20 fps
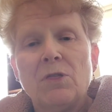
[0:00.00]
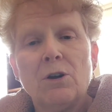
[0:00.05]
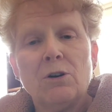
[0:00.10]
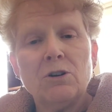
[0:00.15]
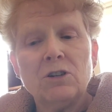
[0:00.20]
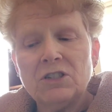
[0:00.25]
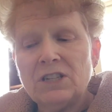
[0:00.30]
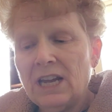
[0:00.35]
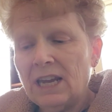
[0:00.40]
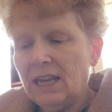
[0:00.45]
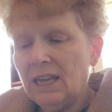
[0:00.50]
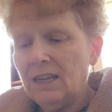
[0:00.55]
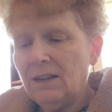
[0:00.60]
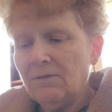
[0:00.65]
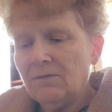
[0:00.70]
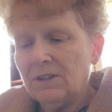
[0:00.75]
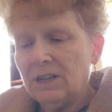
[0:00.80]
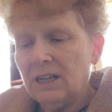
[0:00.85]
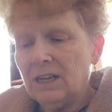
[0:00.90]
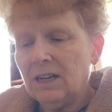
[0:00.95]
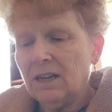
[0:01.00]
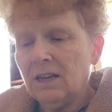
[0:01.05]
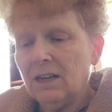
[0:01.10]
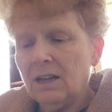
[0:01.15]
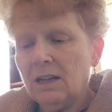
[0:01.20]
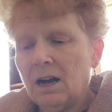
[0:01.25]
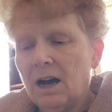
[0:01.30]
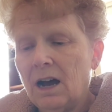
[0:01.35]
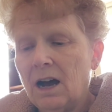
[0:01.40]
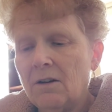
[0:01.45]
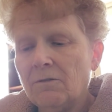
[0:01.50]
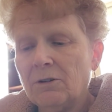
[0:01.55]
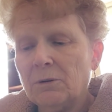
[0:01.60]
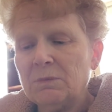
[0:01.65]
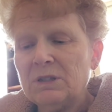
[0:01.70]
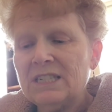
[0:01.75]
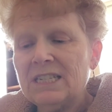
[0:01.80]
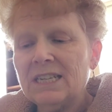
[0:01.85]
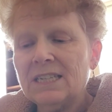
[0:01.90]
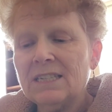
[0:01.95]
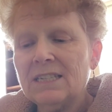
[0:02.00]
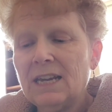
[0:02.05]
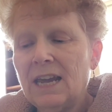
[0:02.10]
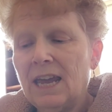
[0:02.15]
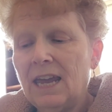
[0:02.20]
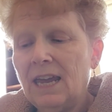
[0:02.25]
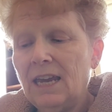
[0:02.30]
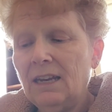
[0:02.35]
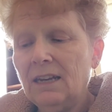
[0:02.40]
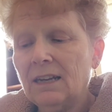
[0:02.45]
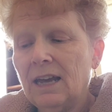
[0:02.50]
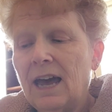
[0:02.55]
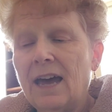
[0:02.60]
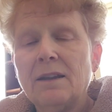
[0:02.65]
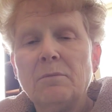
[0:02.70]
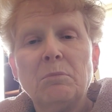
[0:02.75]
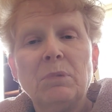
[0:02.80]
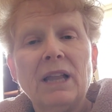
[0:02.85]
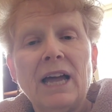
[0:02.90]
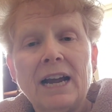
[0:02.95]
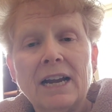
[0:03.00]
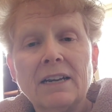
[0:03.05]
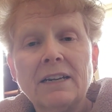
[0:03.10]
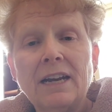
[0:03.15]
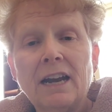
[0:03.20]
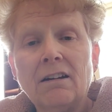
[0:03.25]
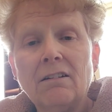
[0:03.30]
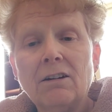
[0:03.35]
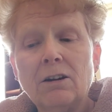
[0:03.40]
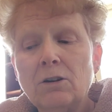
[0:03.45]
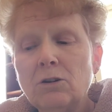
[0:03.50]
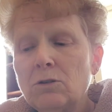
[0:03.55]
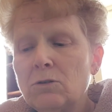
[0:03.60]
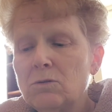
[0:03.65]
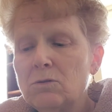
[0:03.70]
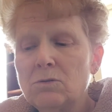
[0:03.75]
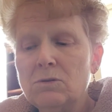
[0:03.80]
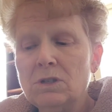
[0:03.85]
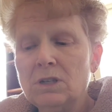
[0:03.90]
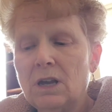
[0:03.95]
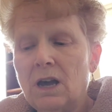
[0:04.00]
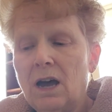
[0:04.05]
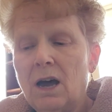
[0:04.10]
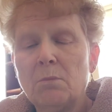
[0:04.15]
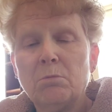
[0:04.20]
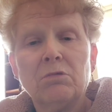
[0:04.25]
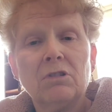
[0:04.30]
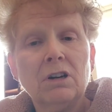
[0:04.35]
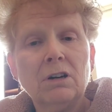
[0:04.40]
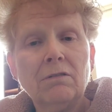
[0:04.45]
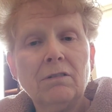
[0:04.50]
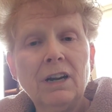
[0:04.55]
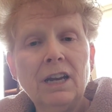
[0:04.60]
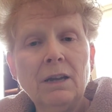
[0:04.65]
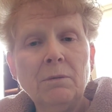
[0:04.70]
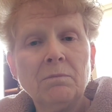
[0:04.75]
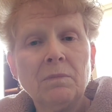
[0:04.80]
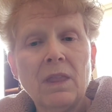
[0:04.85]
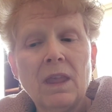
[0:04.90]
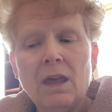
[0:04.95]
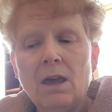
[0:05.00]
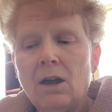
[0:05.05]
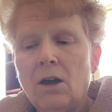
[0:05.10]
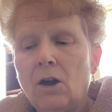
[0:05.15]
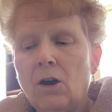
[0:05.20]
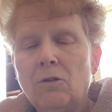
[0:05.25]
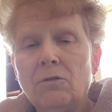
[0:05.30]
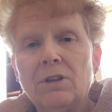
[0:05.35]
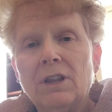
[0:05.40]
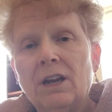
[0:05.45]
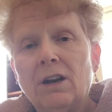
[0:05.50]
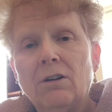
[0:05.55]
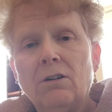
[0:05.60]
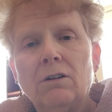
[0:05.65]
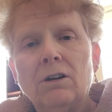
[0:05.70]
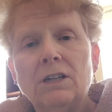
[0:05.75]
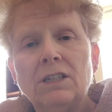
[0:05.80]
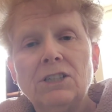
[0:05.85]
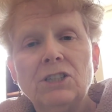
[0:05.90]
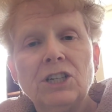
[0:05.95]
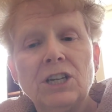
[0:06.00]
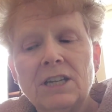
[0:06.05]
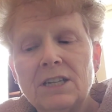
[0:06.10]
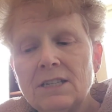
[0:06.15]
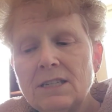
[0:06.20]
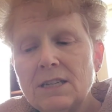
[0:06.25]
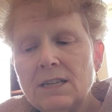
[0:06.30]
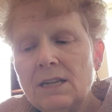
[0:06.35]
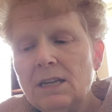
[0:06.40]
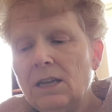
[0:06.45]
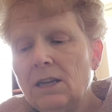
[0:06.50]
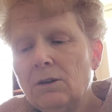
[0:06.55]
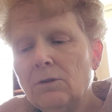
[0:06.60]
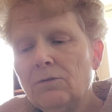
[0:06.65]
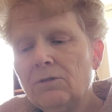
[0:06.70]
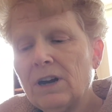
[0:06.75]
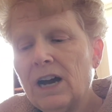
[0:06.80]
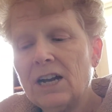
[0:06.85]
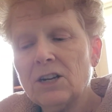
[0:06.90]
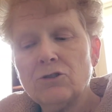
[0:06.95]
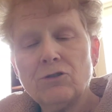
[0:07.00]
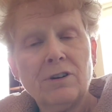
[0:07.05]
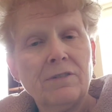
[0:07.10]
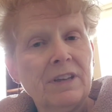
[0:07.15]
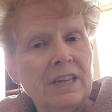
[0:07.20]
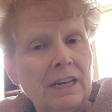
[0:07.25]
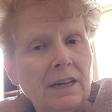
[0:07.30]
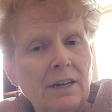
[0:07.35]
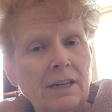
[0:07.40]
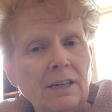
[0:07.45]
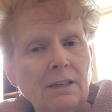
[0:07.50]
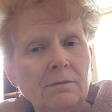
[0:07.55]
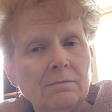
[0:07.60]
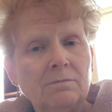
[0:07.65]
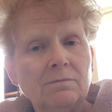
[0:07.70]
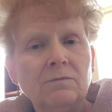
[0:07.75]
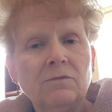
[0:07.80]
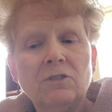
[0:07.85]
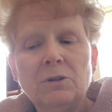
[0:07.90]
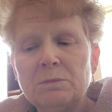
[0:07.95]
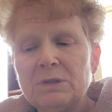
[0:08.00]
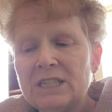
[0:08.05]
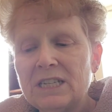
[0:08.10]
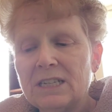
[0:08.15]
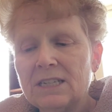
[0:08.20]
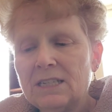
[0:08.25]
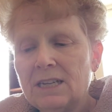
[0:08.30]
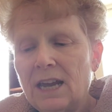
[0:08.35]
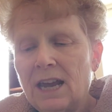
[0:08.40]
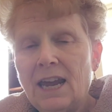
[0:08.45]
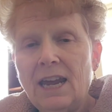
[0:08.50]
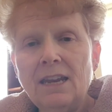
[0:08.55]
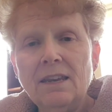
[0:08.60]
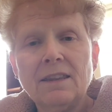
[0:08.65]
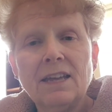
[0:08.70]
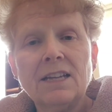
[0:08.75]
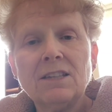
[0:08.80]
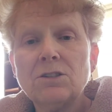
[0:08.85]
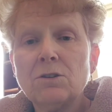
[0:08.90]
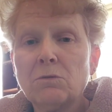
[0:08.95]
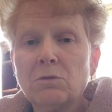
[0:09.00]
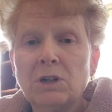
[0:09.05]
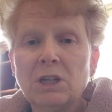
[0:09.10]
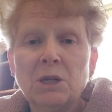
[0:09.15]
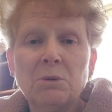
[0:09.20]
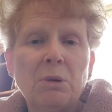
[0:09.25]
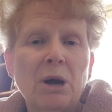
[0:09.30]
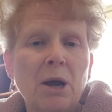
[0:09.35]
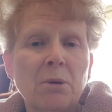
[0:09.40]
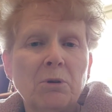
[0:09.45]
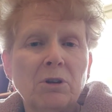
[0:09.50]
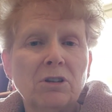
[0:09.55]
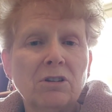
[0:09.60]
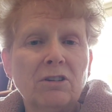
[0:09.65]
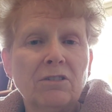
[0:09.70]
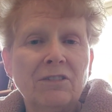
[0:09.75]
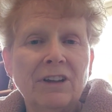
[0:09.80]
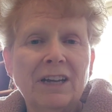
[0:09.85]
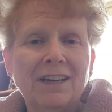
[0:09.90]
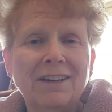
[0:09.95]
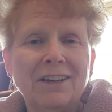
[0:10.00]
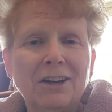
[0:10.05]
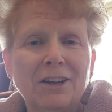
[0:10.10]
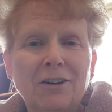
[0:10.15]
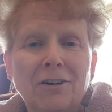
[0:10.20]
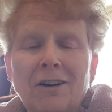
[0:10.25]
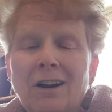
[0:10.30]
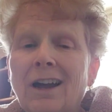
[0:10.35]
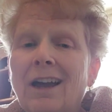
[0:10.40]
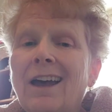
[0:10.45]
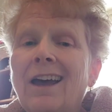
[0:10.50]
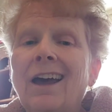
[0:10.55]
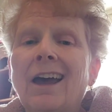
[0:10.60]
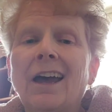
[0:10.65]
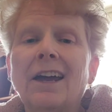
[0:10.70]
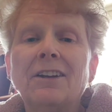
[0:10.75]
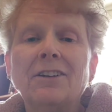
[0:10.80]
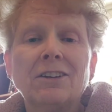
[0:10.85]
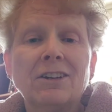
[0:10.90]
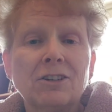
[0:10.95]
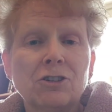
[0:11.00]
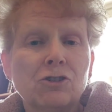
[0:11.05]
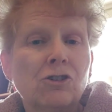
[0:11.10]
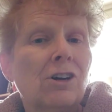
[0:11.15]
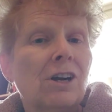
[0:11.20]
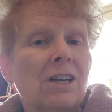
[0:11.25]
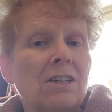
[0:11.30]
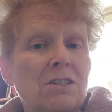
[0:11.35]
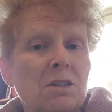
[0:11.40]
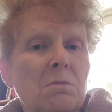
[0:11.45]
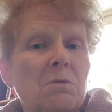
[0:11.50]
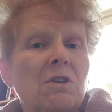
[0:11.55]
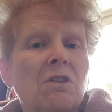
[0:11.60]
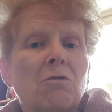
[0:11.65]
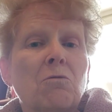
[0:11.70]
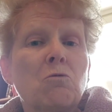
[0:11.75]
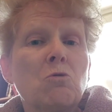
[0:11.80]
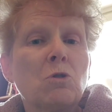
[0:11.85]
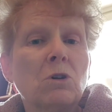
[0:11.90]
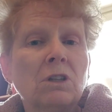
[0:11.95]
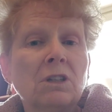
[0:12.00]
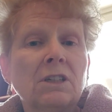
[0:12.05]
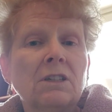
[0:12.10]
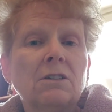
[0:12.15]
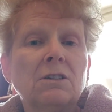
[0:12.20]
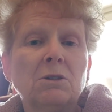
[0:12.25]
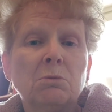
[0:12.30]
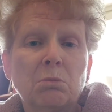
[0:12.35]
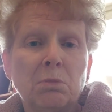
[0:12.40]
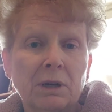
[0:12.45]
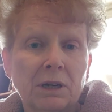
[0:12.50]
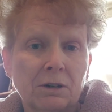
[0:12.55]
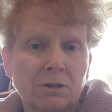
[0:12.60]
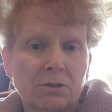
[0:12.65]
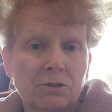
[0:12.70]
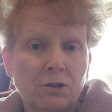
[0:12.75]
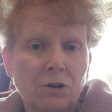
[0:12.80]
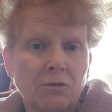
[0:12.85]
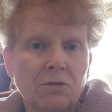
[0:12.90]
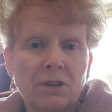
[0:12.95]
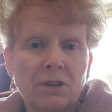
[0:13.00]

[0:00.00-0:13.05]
Thursday evening from 6 to 8 at Black Narrows Brewery over there on Chicken City, you've got Trivia Night from 6 to 8. That's a really popular event here, and you can try some of the really good beers